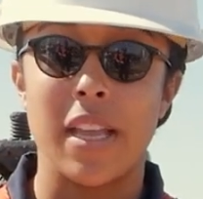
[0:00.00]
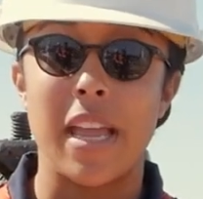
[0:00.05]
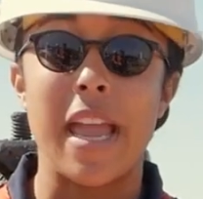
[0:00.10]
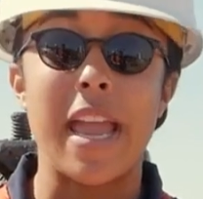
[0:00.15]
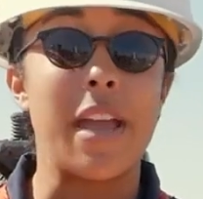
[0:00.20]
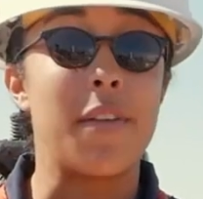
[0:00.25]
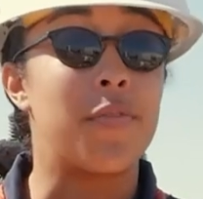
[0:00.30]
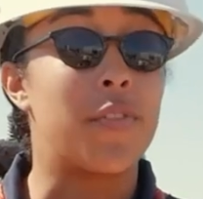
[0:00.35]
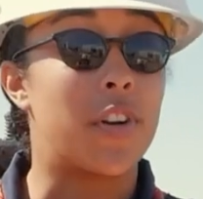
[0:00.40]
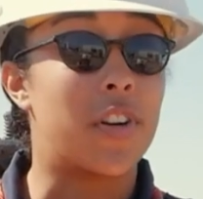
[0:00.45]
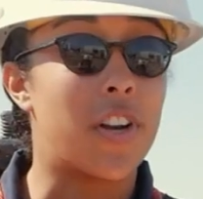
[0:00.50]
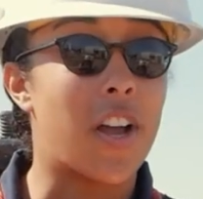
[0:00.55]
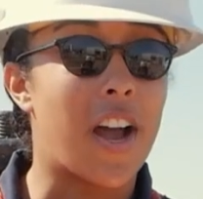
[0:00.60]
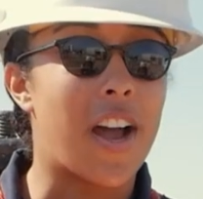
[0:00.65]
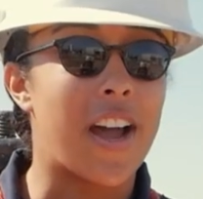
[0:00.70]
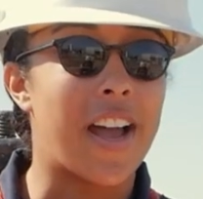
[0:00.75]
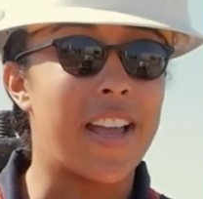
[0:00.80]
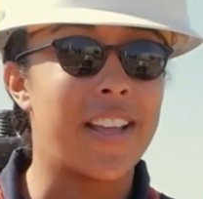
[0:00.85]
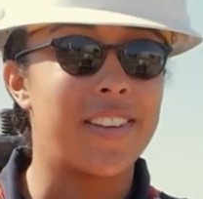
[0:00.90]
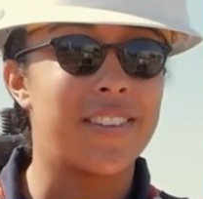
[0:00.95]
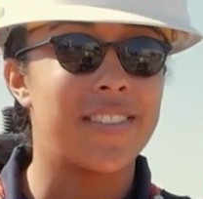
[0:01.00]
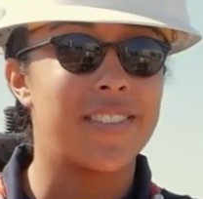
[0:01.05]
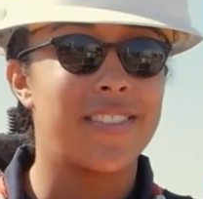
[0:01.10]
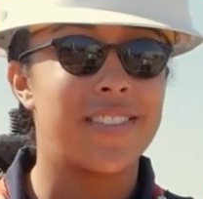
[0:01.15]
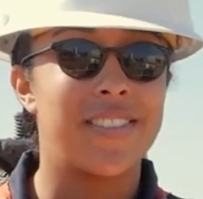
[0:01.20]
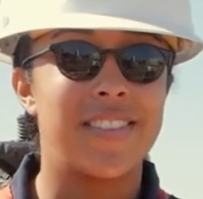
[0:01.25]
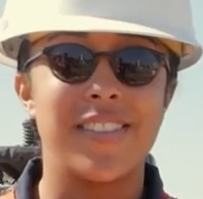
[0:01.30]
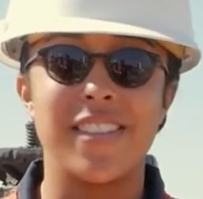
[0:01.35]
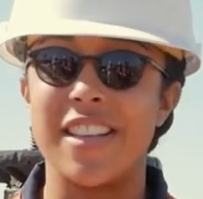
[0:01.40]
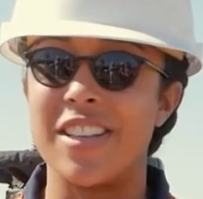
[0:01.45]
If they're not,
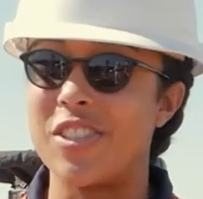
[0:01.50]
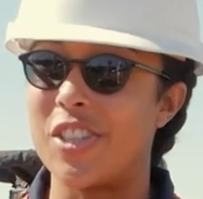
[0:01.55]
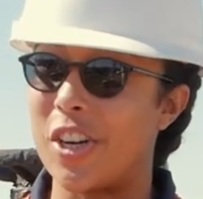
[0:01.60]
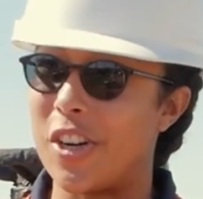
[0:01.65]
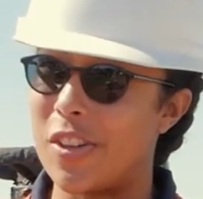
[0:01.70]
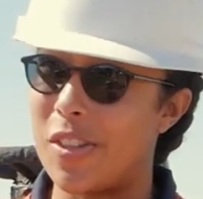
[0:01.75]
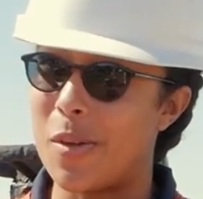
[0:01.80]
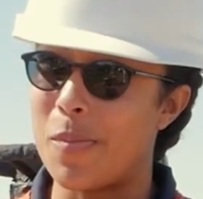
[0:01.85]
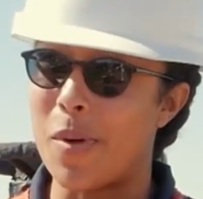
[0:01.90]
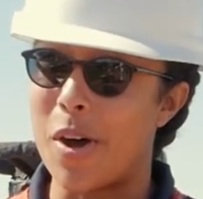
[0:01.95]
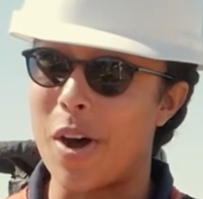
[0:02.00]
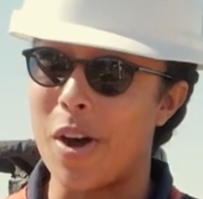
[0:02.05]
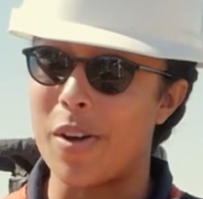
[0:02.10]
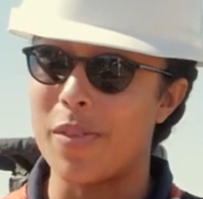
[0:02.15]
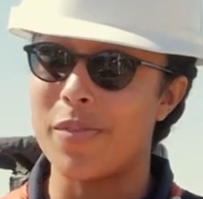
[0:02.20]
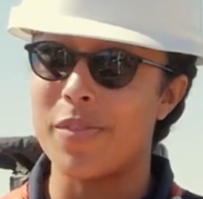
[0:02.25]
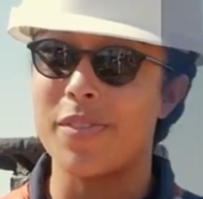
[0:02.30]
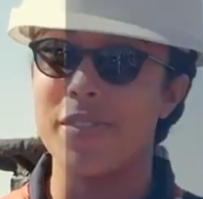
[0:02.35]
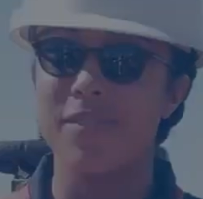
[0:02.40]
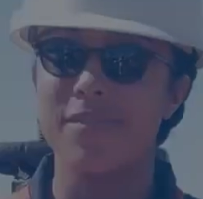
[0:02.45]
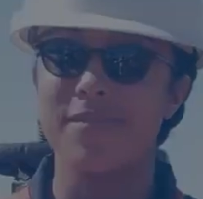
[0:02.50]
then turn them off.